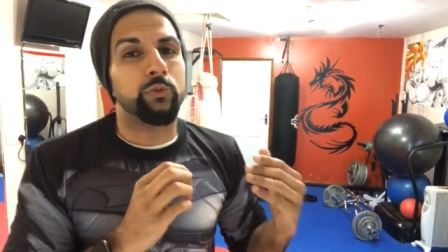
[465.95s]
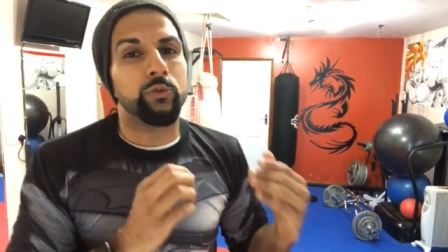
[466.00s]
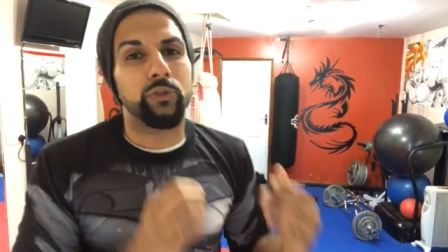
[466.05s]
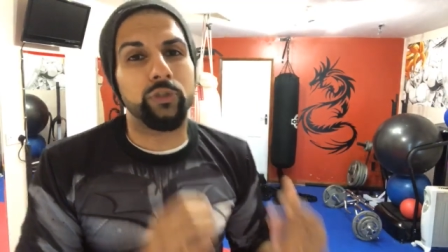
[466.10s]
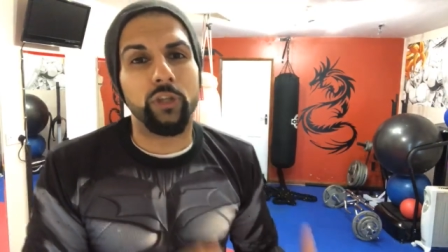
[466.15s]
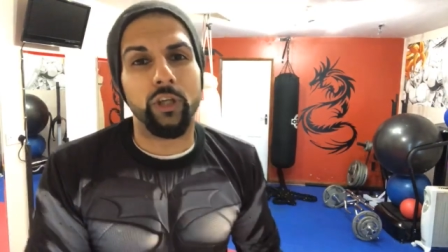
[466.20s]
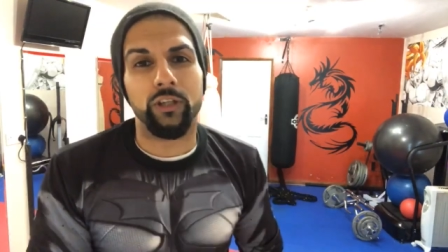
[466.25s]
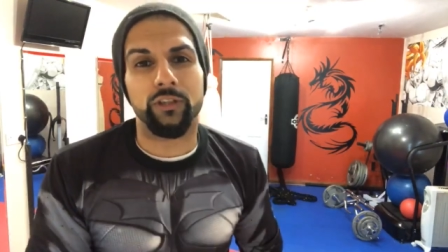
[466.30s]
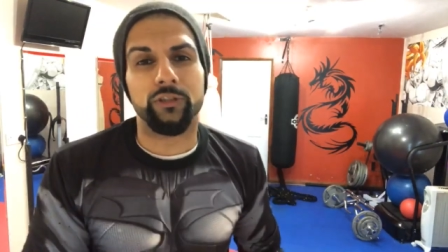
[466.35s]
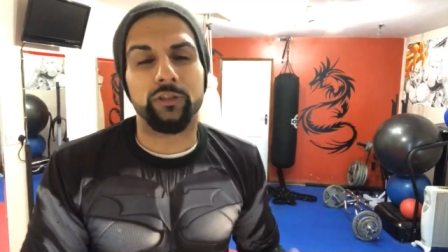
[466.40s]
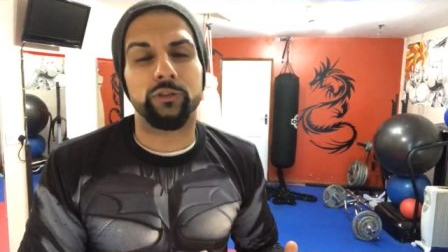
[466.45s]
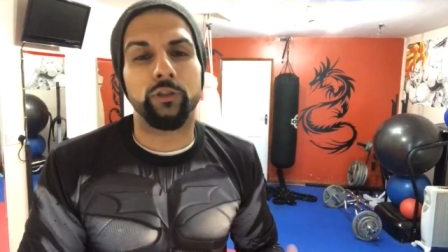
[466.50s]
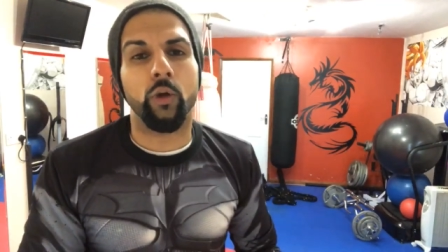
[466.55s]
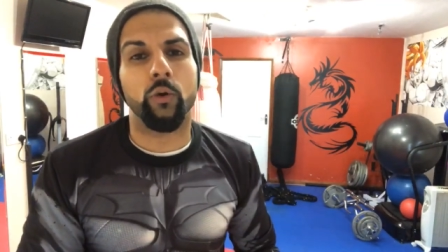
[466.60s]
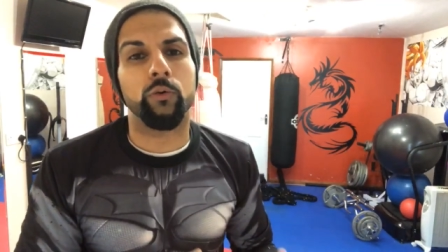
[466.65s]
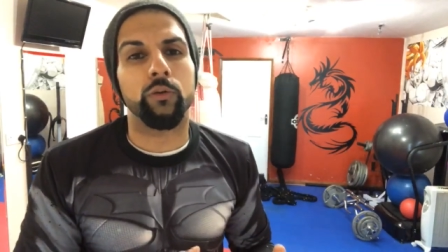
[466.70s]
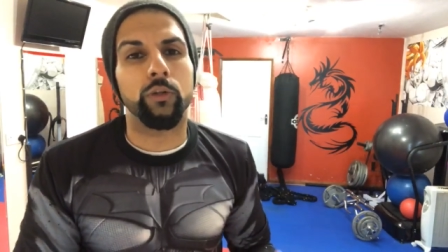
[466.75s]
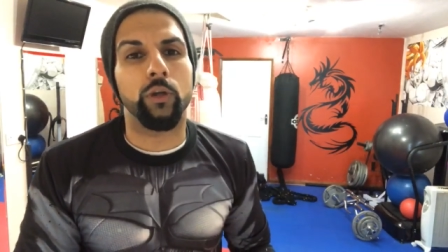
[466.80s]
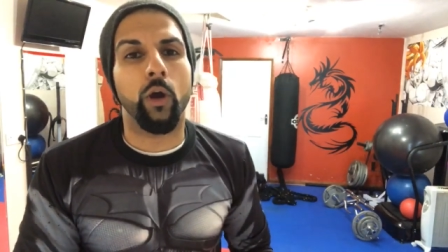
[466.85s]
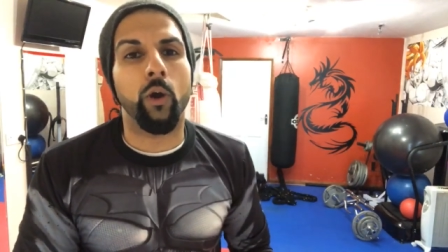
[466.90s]
just
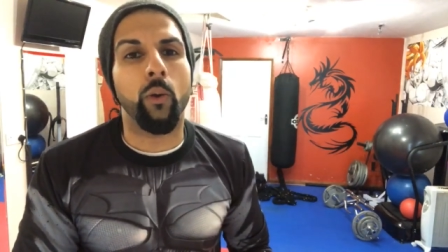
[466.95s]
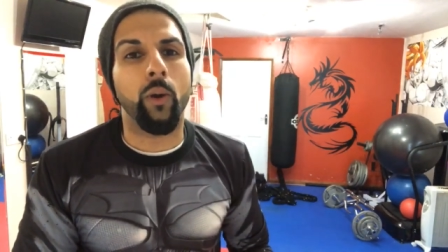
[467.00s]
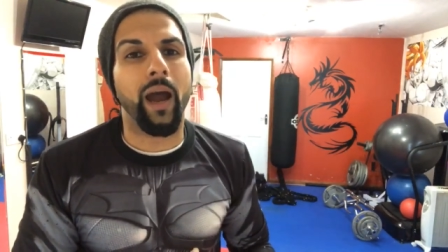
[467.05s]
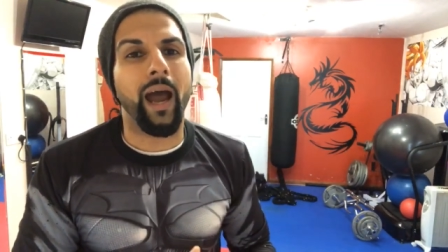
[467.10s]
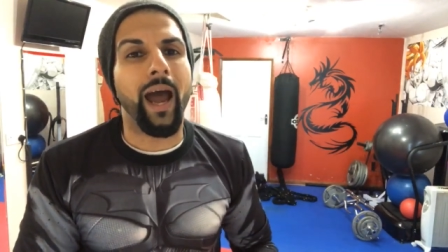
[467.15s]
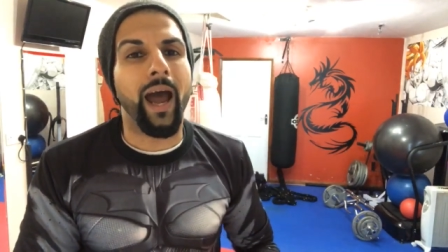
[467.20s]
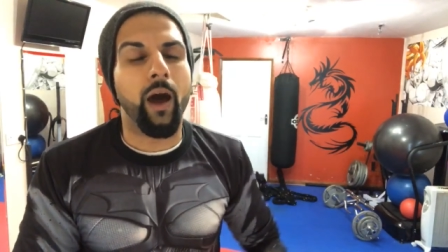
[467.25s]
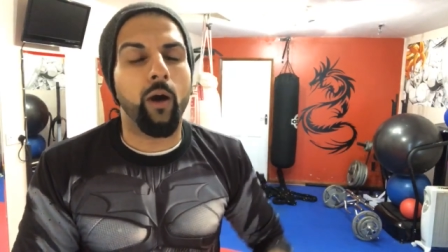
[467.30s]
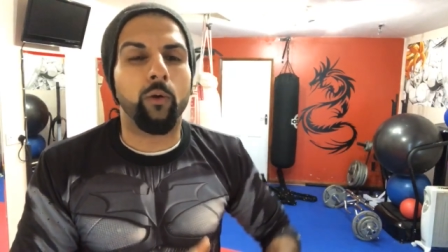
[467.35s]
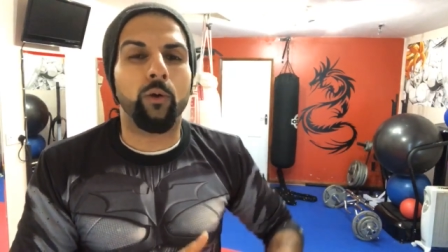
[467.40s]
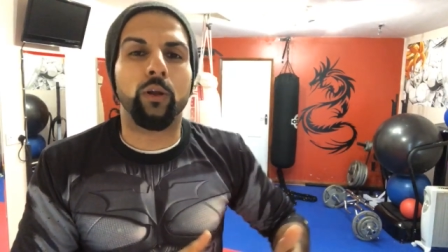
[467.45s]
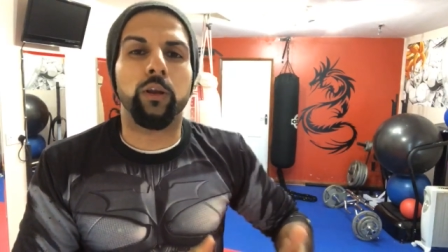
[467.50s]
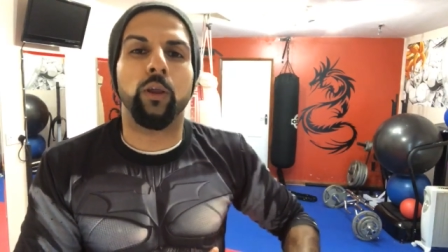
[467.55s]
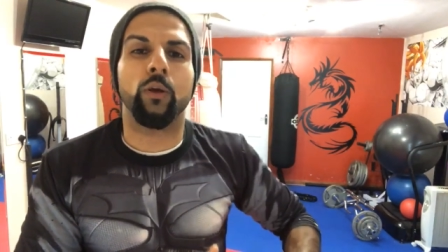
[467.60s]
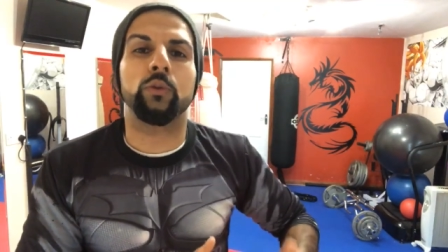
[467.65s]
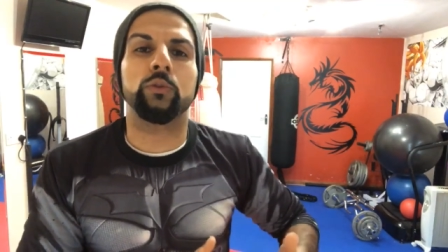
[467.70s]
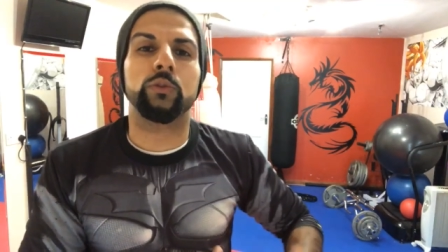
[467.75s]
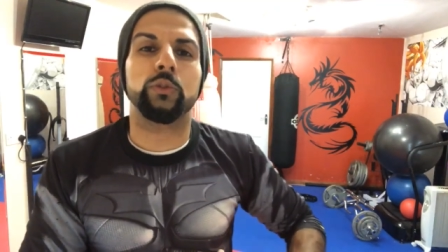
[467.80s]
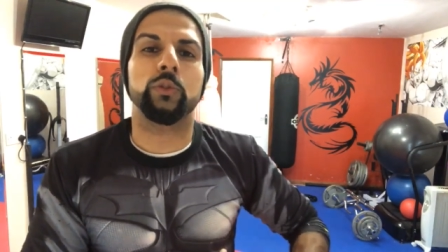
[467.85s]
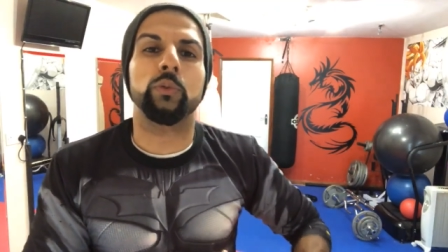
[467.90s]
don't know how
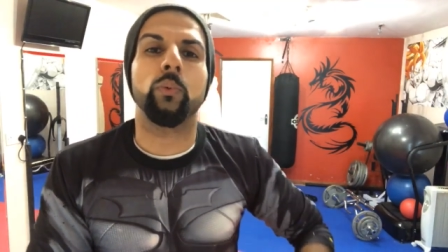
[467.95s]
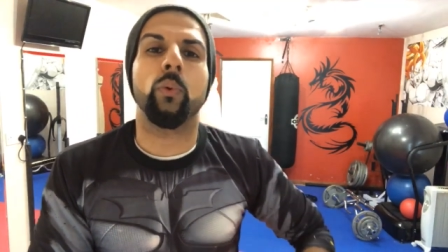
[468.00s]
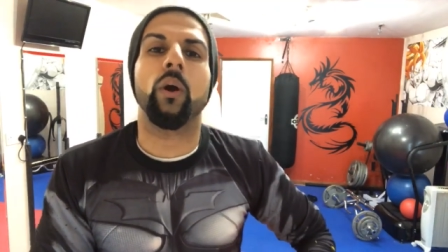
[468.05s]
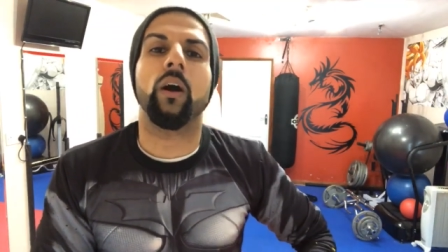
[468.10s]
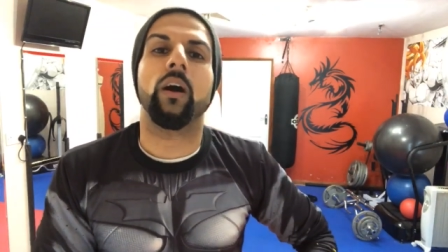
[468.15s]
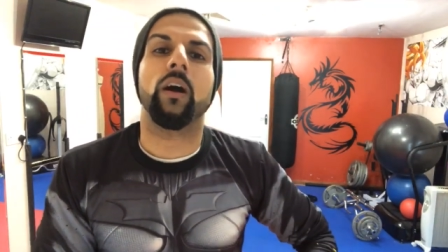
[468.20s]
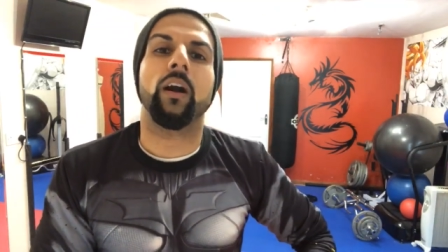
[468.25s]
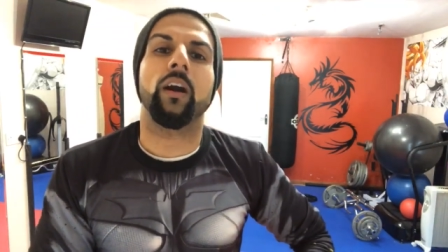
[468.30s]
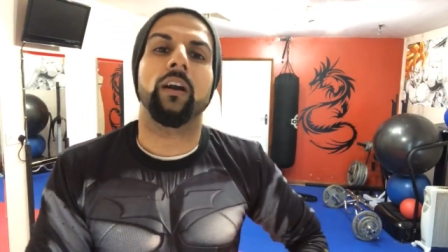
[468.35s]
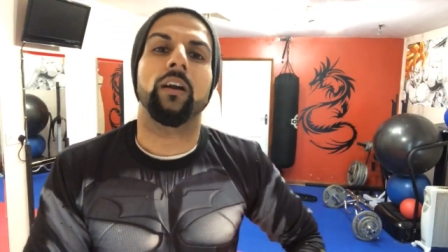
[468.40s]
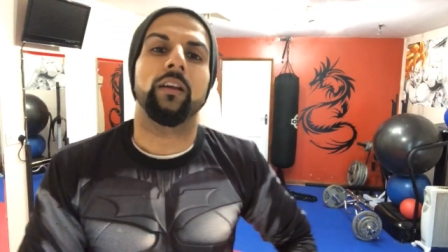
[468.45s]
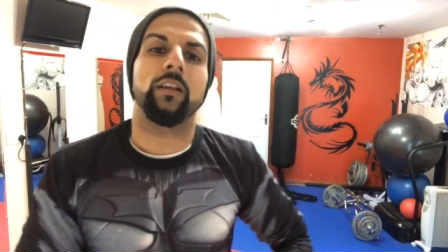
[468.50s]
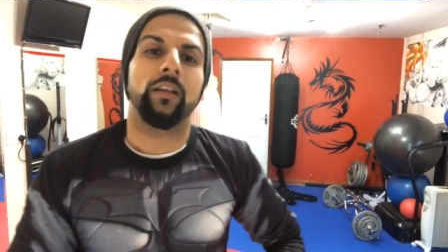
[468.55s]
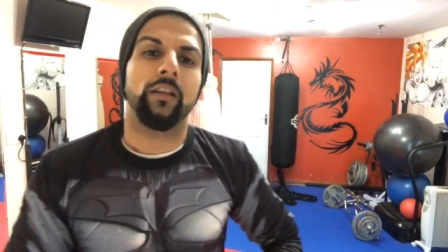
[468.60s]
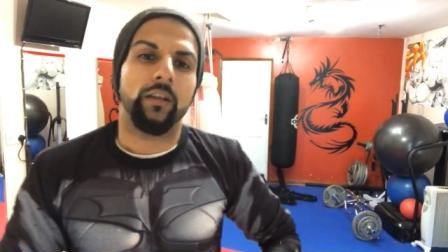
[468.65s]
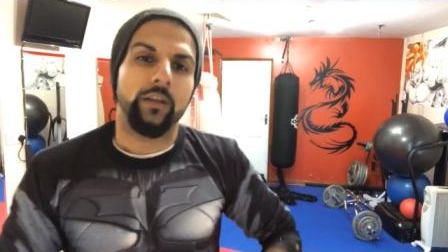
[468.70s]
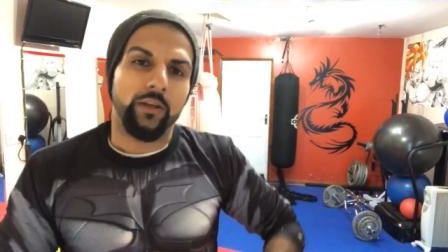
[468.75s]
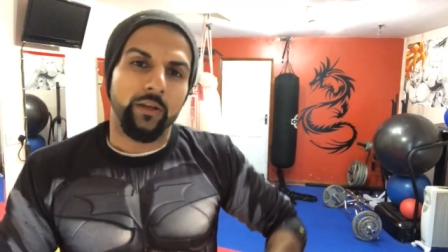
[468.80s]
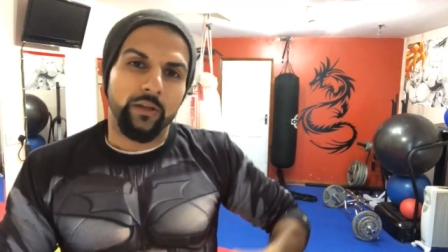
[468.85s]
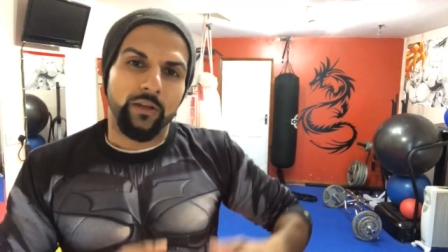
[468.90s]
close you are
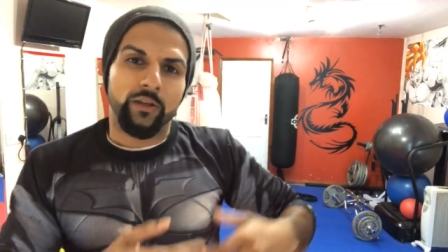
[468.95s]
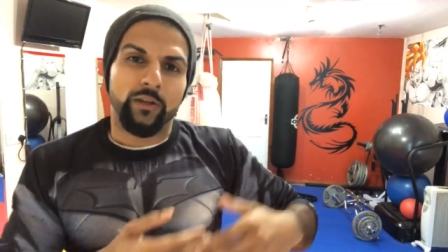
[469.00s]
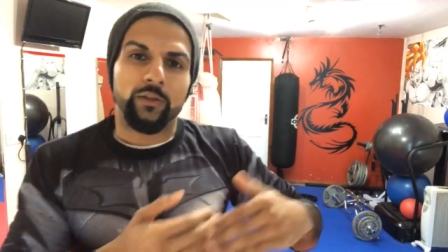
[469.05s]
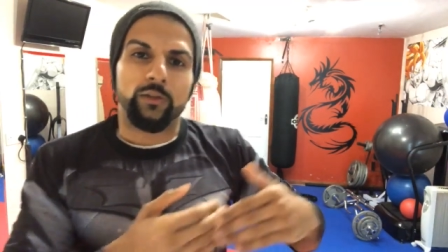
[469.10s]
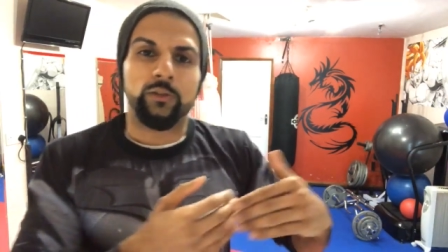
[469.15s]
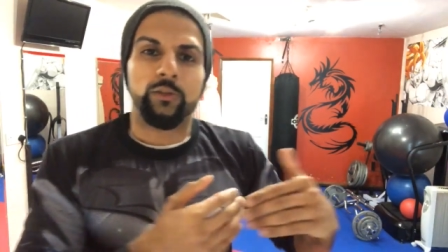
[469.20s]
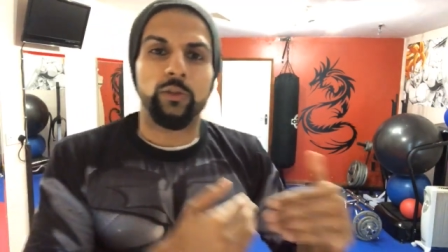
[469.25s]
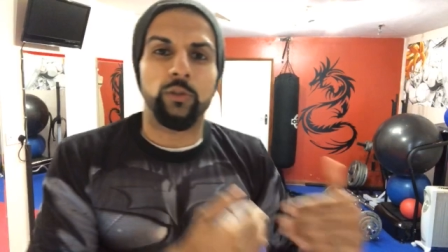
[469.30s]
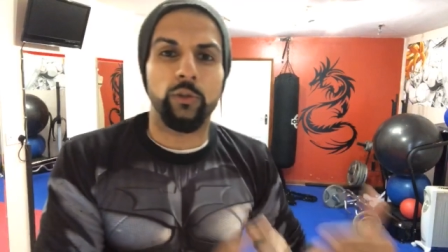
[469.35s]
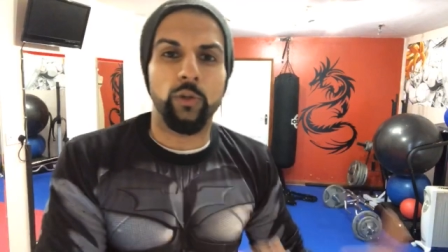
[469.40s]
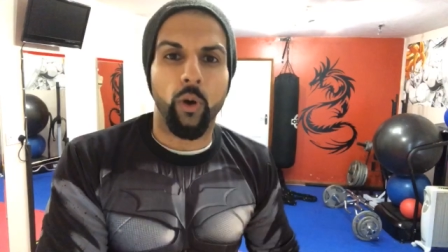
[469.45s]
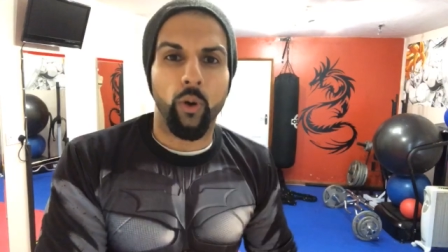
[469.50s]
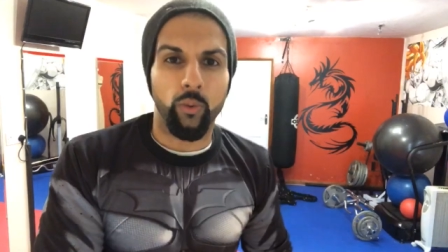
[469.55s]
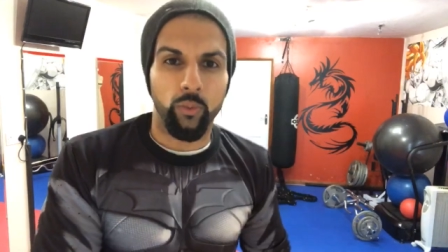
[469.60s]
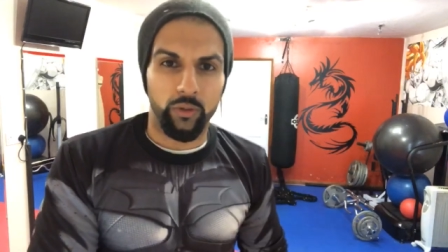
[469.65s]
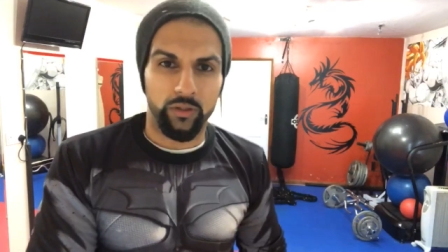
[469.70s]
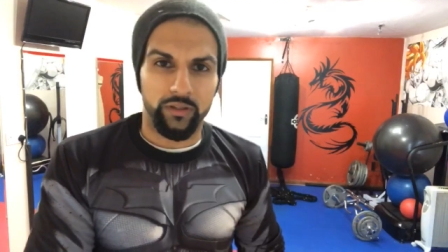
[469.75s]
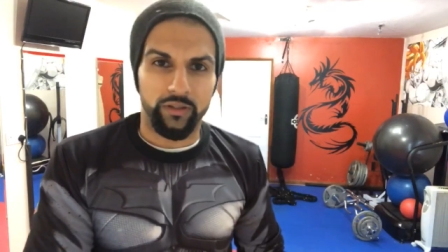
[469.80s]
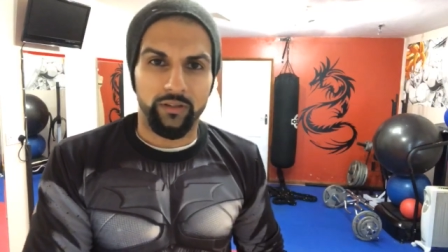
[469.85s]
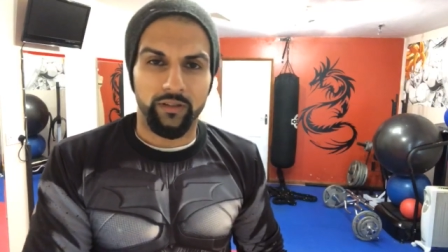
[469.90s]
to
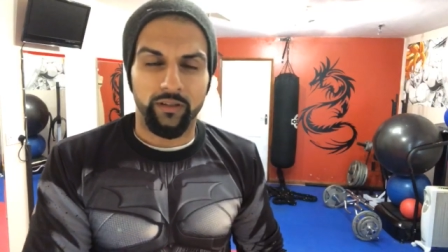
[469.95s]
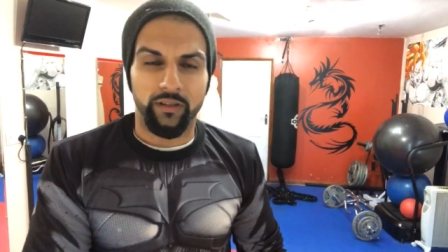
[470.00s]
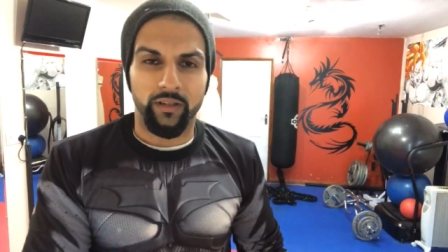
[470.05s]
gold.